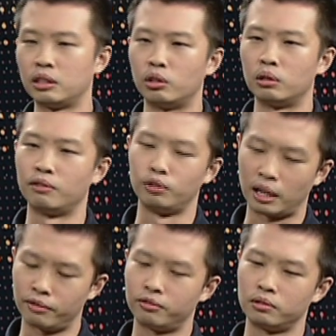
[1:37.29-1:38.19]
You know, if you
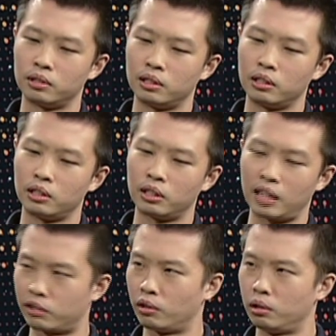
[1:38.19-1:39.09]
have
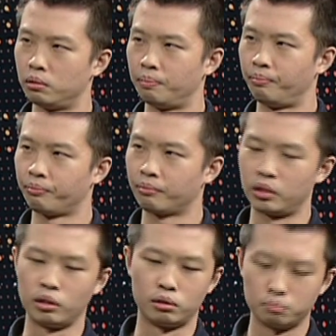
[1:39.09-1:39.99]
cash flow,
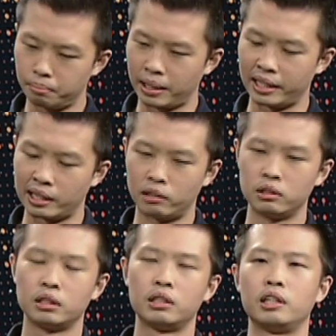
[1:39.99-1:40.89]
you know, pay it down.
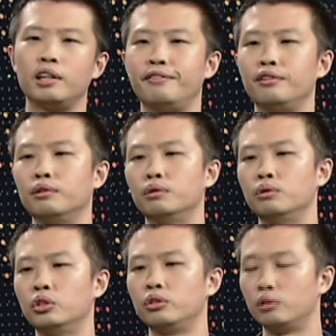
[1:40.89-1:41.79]
If
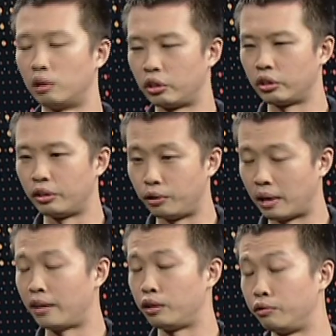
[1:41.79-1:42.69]
you do not, if
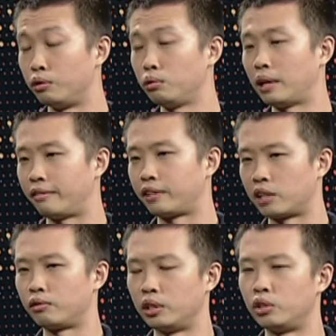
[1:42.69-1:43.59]
you do have
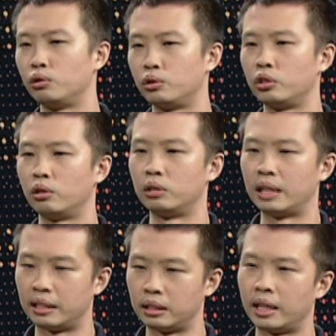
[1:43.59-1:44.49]
cash flow issues, you know,
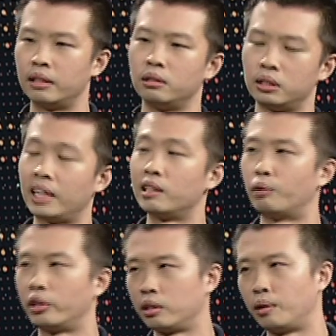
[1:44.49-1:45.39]
then take the
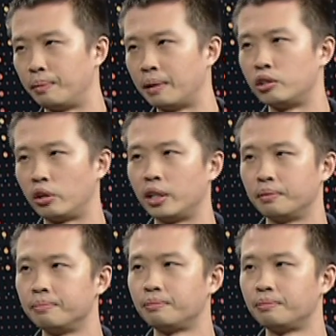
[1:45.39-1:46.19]
moratorium, enjoy it.